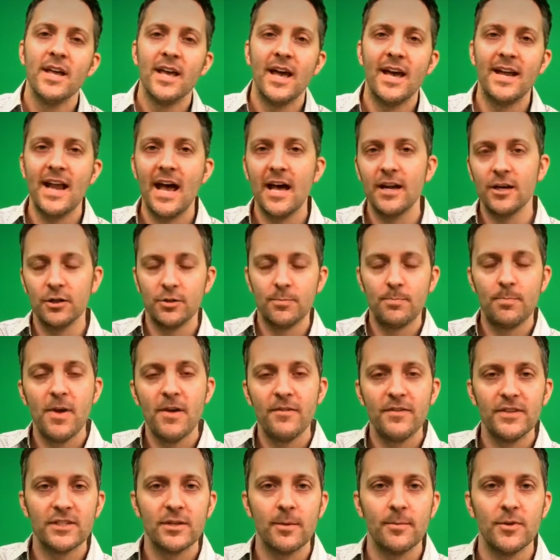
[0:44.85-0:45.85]
and how to
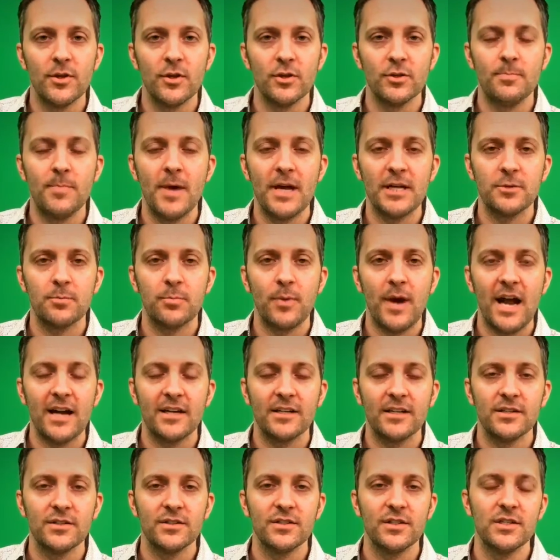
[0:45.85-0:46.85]
pivot some of those best
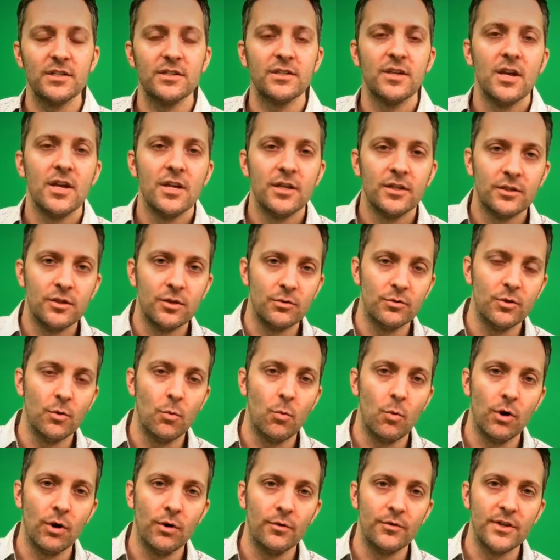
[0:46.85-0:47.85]
practices to the
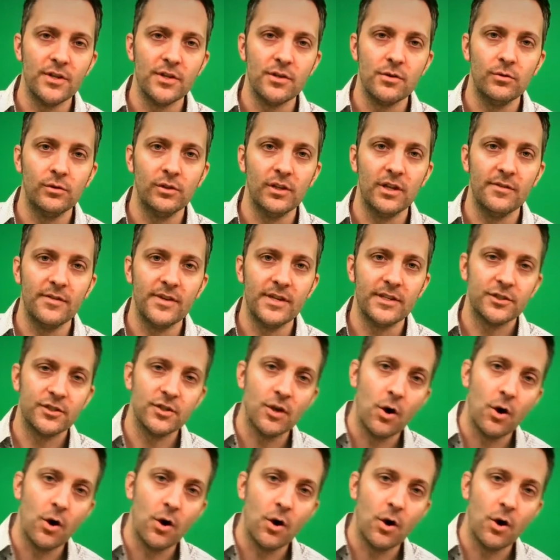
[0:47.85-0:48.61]
world that you live in.